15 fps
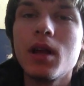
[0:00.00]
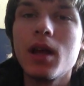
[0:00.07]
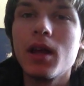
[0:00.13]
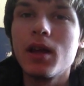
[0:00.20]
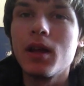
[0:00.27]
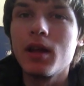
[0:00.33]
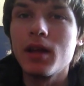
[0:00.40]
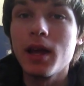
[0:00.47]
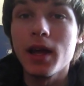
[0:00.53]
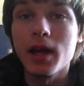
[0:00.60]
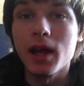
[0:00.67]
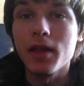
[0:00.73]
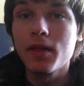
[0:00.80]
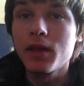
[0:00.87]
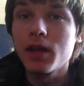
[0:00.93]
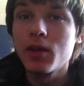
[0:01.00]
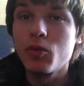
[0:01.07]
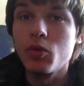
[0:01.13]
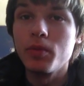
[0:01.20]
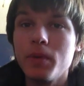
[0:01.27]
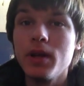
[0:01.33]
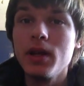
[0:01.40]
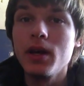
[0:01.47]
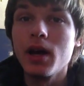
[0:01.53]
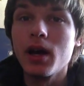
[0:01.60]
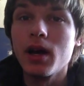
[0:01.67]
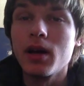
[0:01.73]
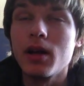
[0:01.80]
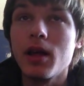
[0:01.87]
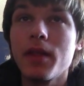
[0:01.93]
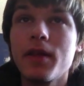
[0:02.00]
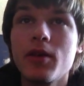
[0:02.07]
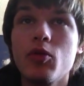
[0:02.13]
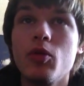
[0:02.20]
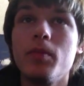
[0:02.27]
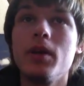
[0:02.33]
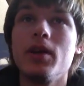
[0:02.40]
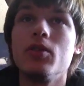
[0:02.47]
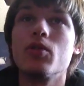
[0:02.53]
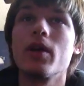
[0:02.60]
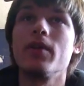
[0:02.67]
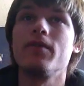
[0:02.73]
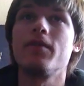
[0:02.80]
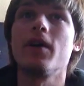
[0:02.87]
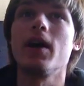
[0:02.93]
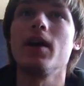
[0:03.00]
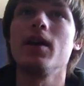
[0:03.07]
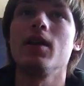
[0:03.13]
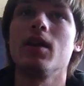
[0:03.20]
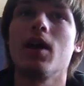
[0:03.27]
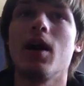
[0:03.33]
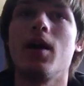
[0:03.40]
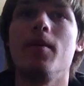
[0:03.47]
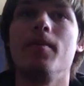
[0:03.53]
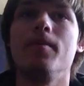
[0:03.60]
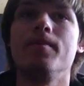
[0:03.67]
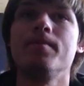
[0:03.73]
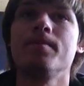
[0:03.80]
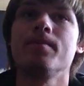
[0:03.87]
and uh, yeah, I think it will be uh, I think it will be a great fight. Um,